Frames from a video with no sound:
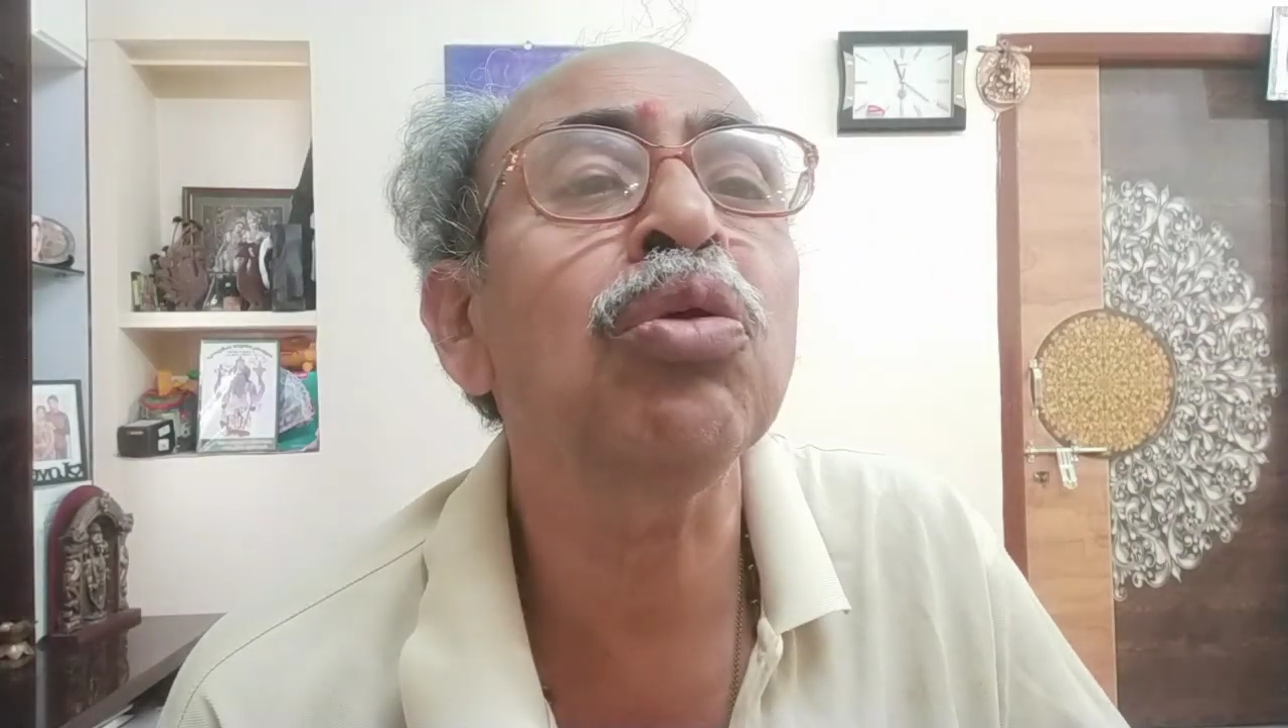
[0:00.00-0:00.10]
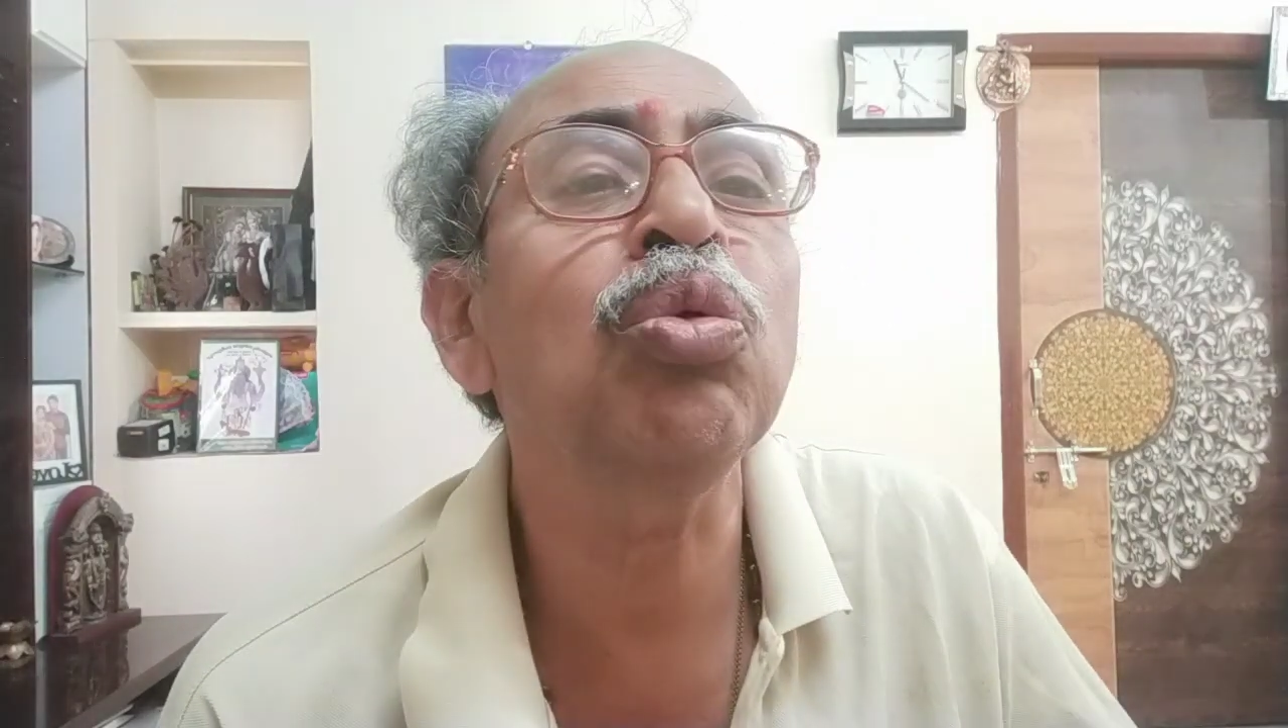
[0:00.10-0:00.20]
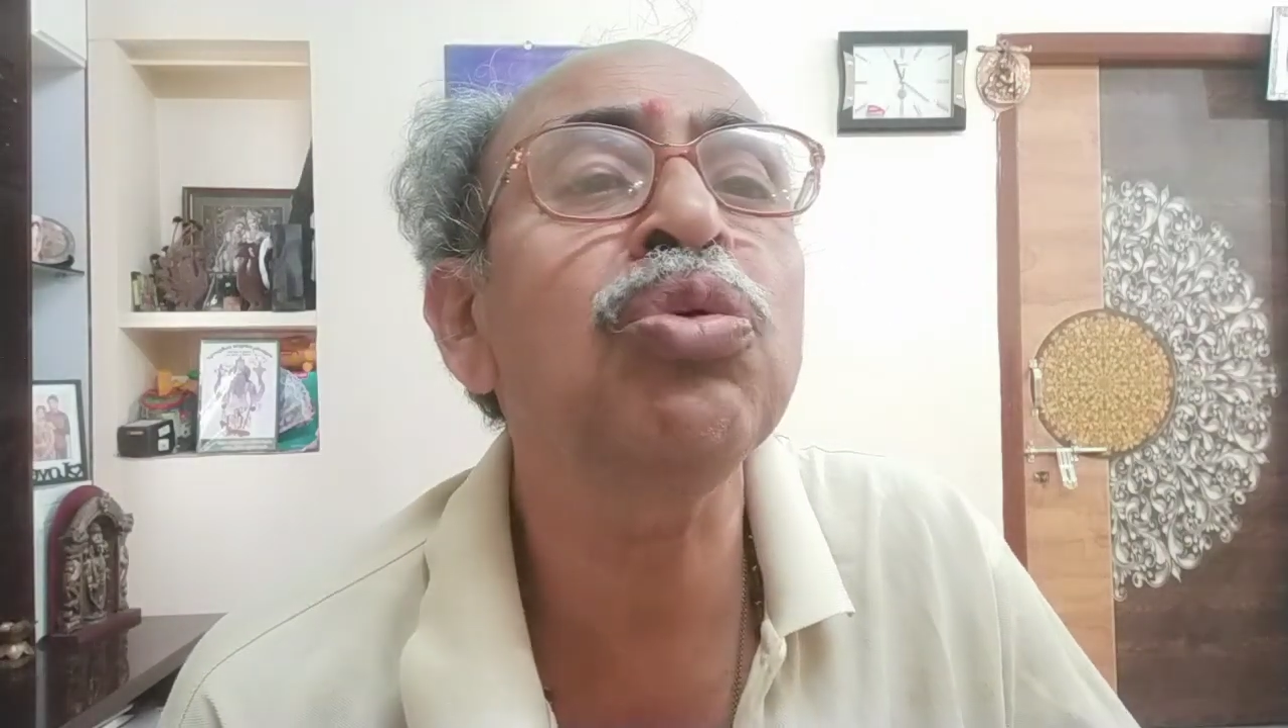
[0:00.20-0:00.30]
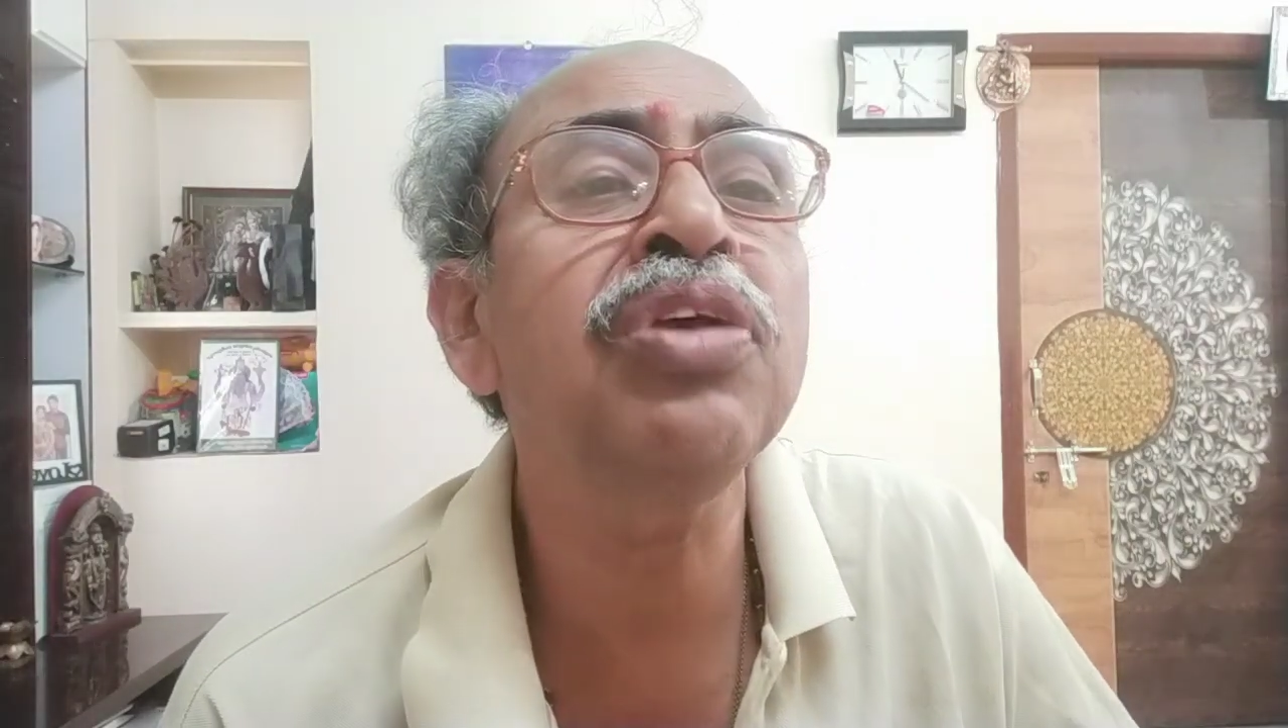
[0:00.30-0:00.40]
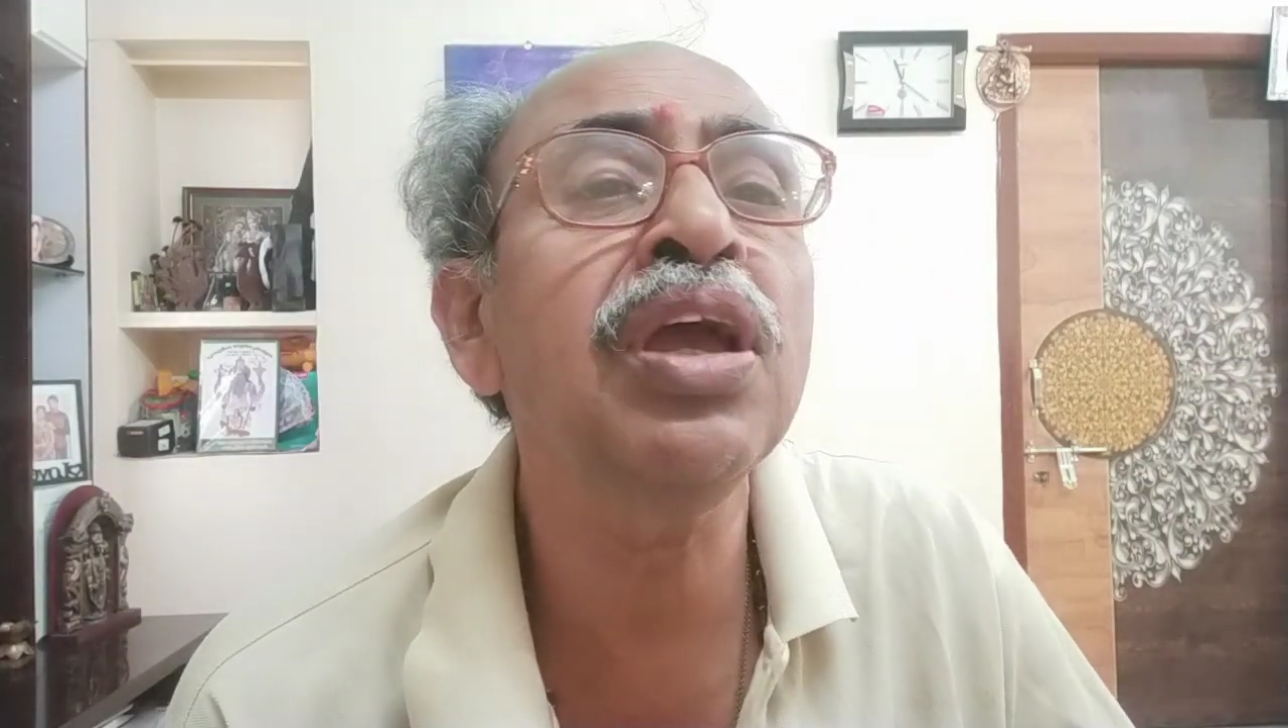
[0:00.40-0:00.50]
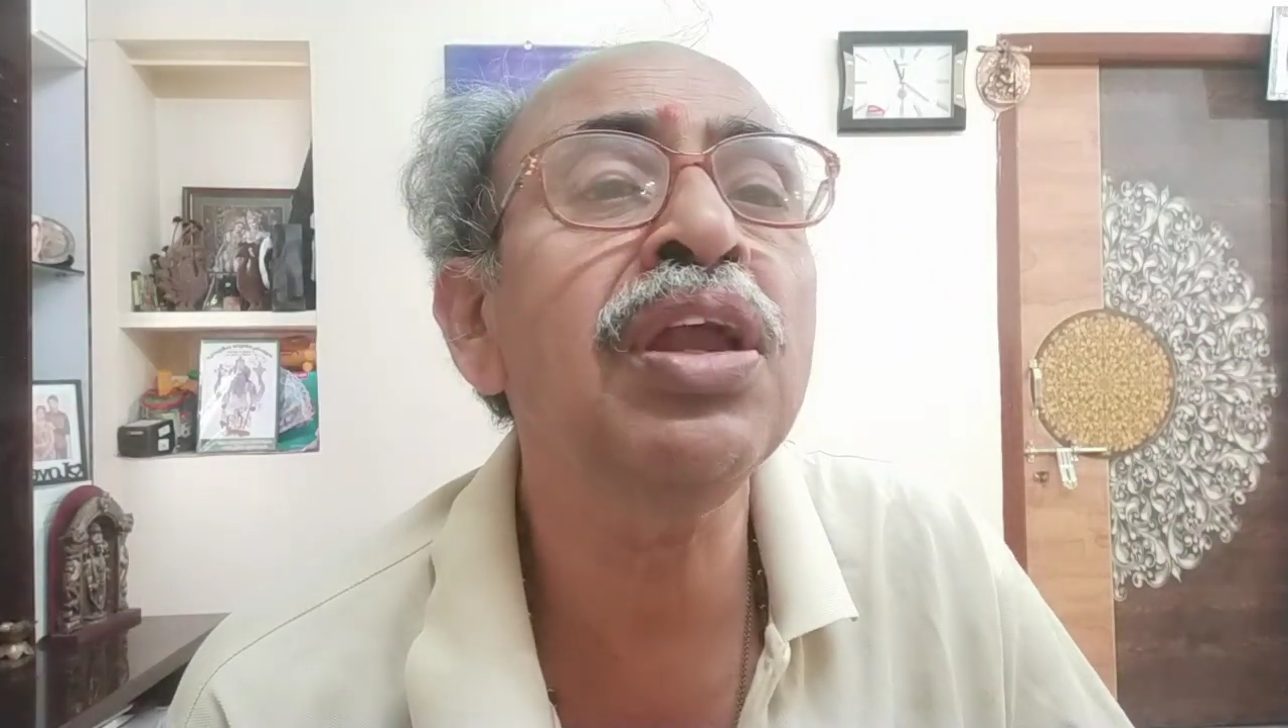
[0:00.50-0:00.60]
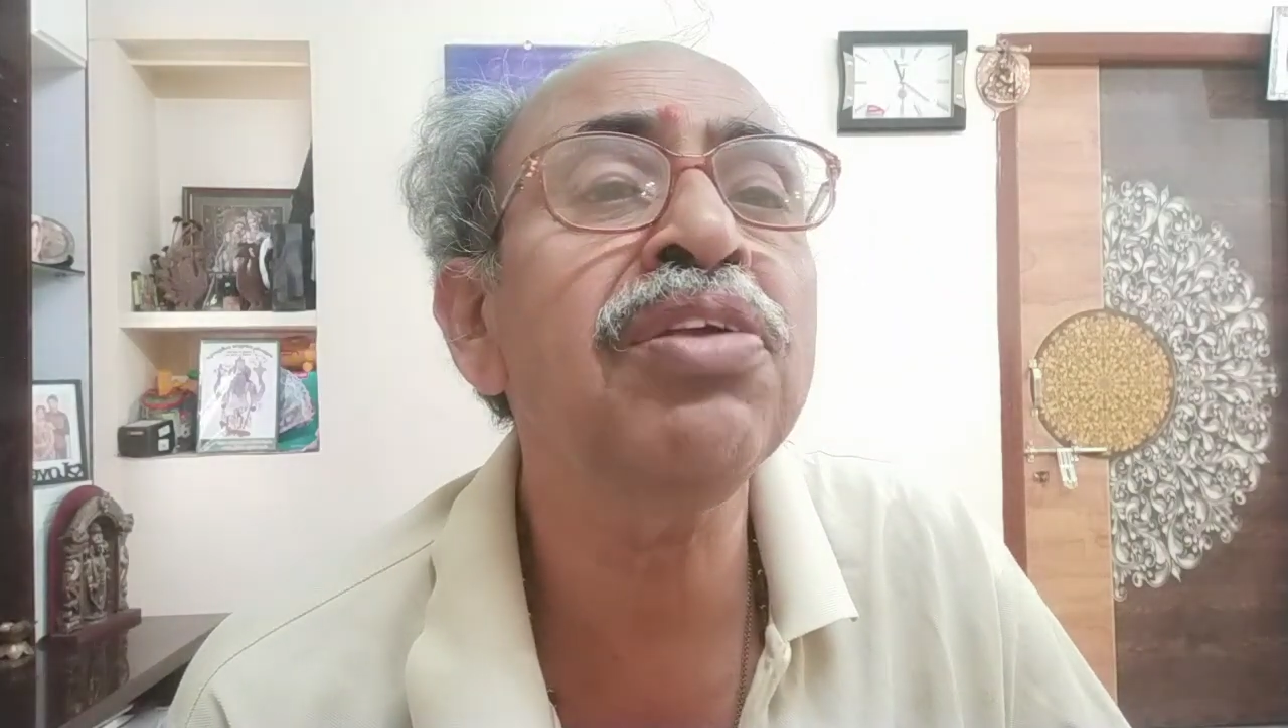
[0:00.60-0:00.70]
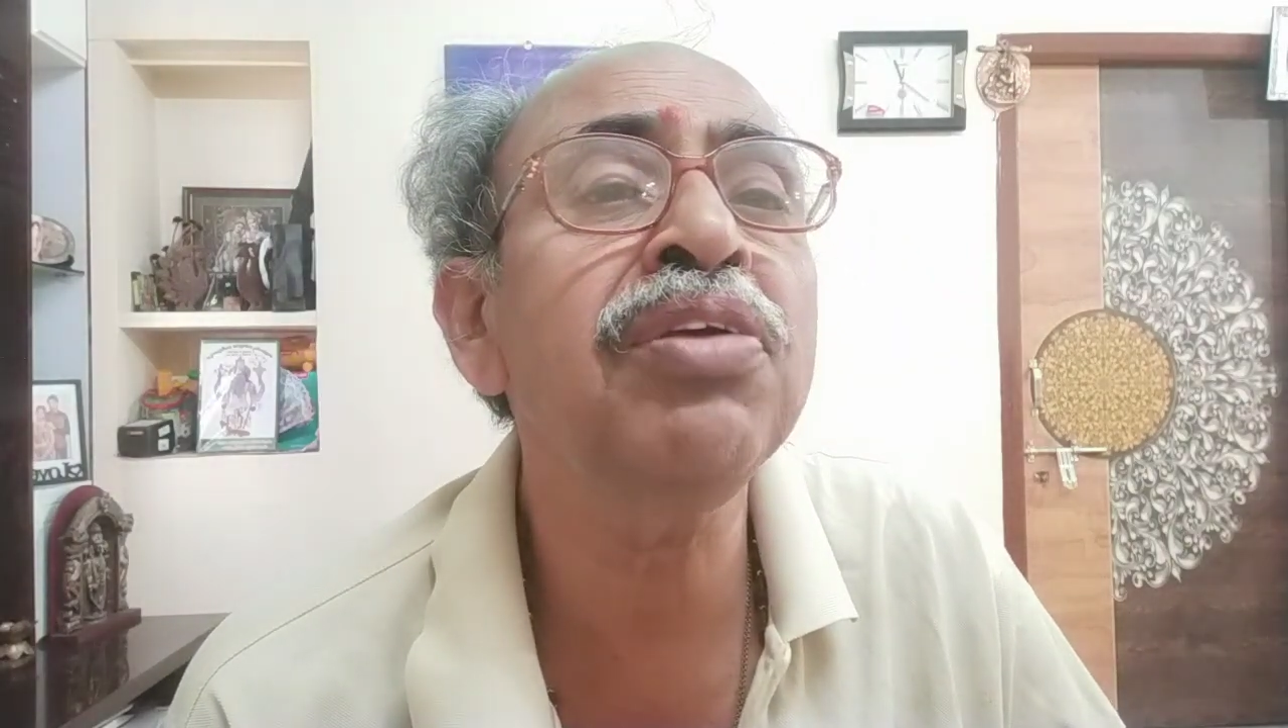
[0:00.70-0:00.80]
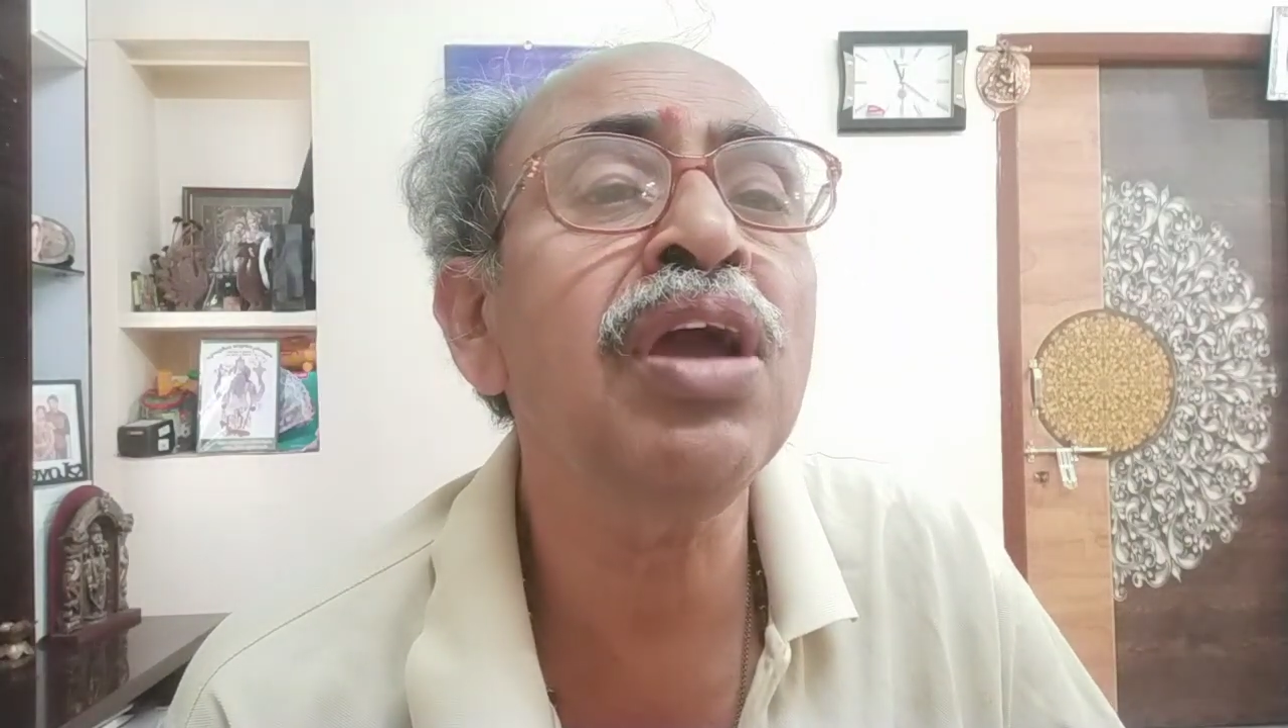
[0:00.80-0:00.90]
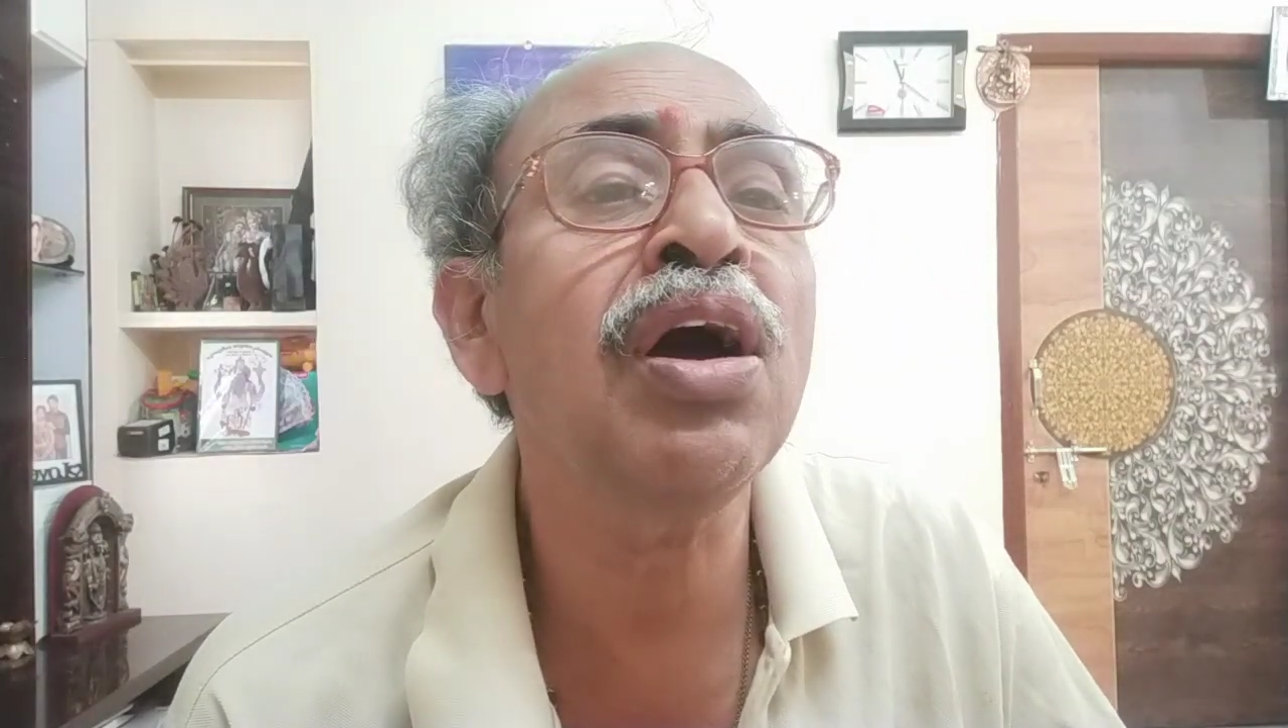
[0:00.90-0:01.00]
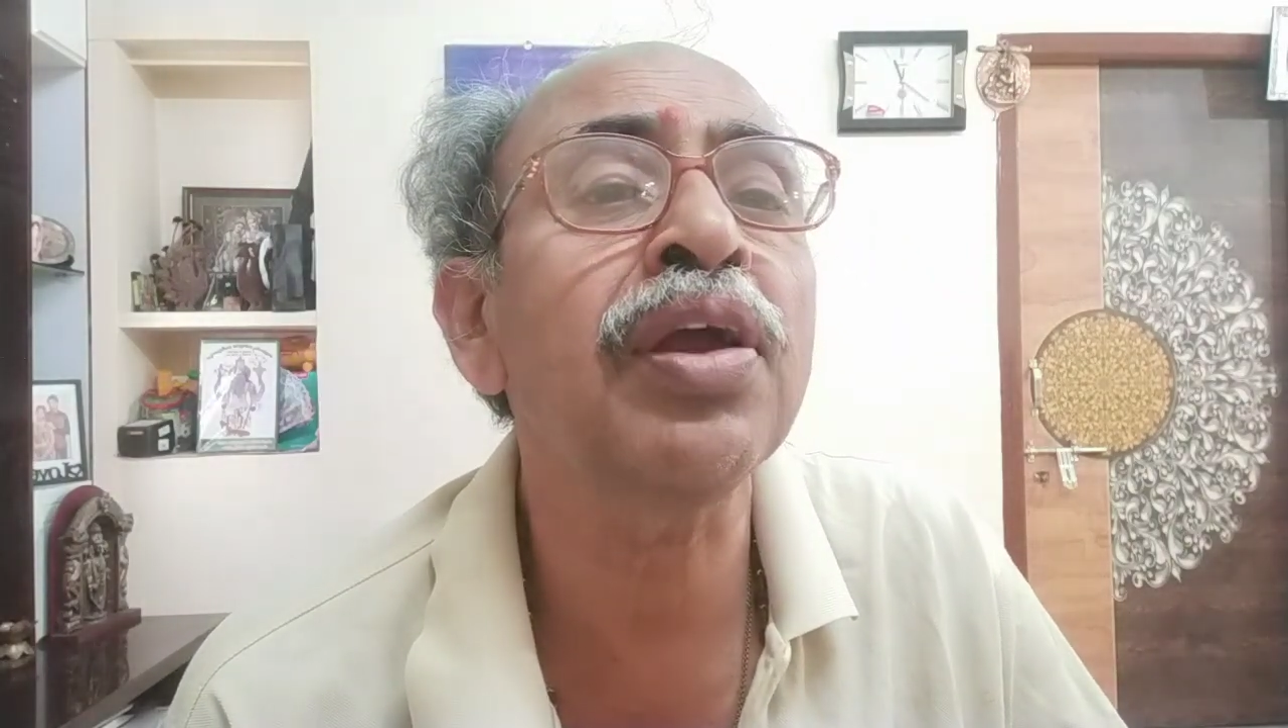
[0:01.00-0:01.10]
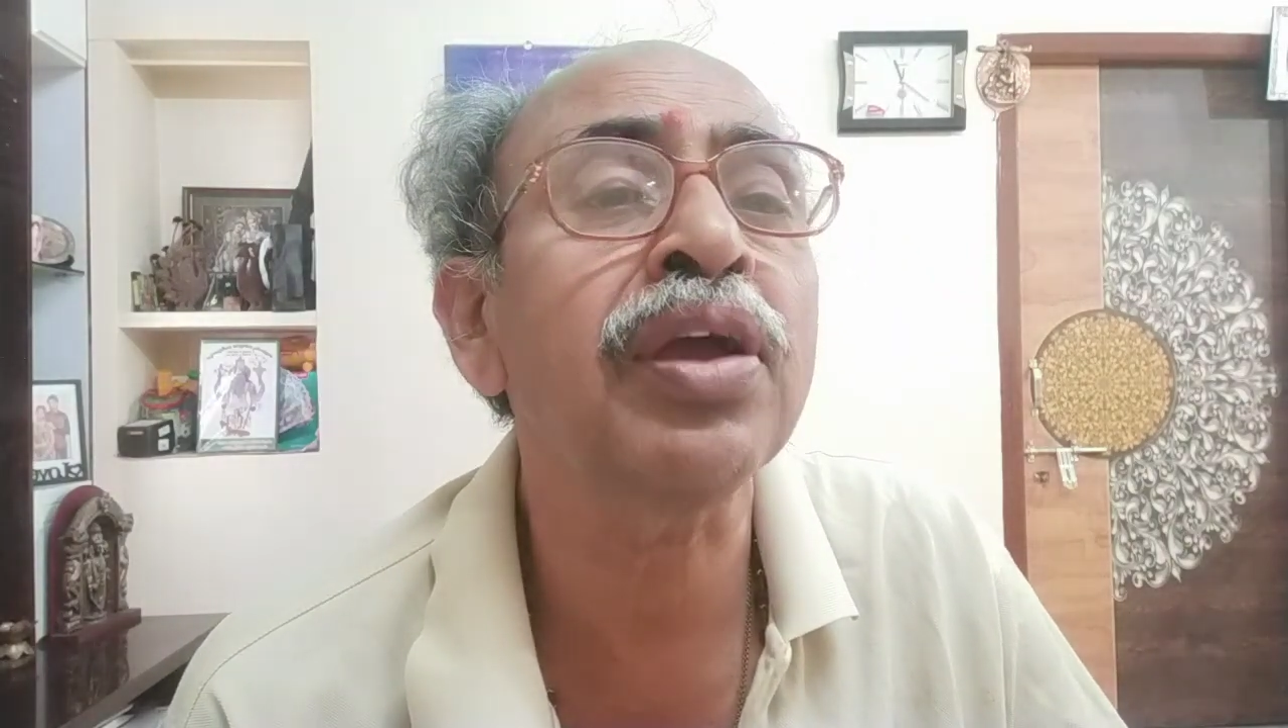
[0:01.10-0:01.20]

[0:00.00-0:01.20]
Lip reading: losing energy or